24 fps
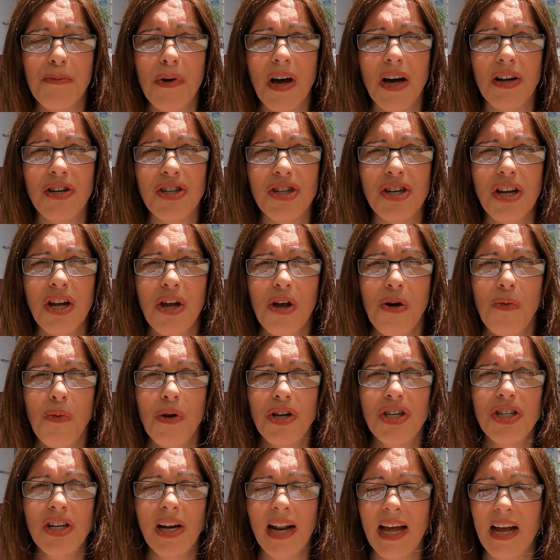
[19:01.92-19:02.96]
much,
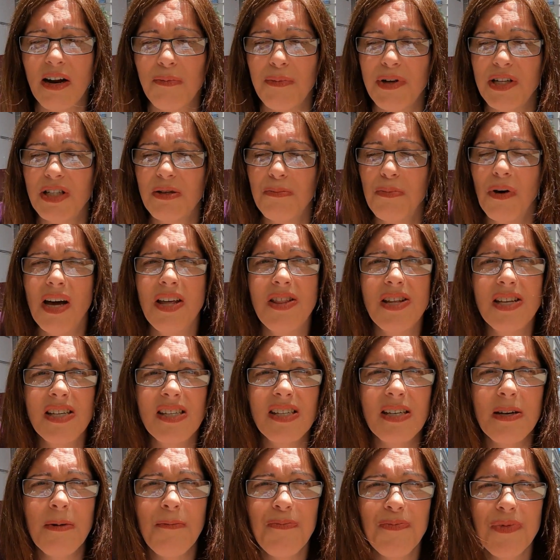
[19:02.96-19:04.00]
which allowed me to buy
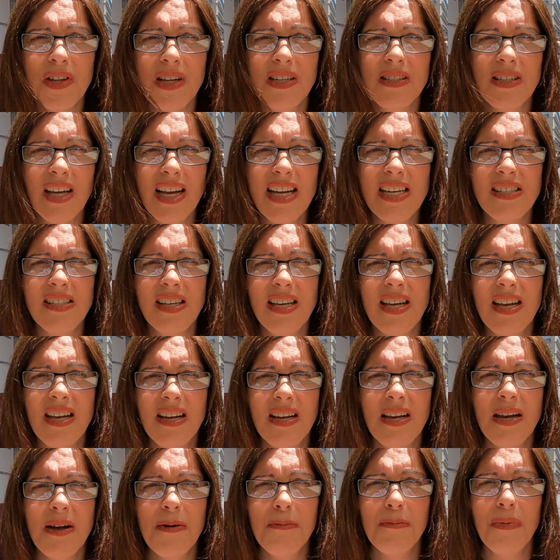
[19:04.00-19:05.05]
this tasty
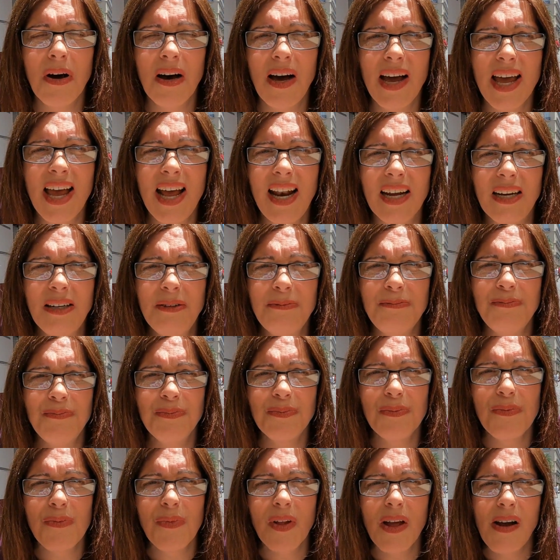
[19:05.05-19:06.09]
paella
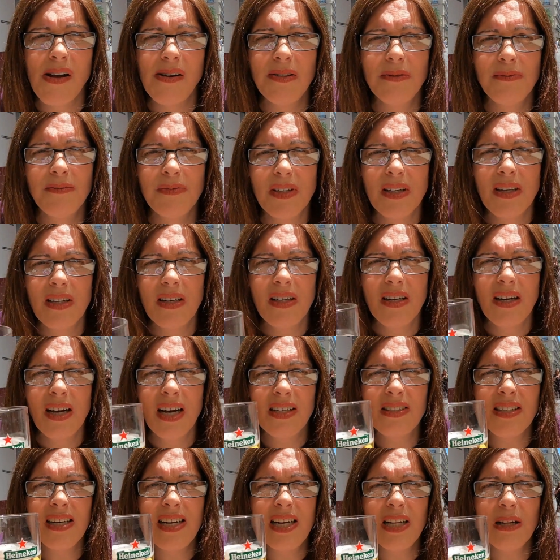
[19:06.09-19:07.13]

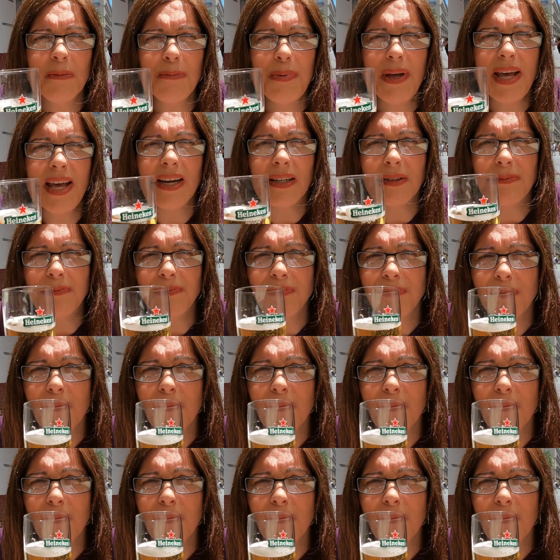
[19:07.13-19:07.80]
and a little beer.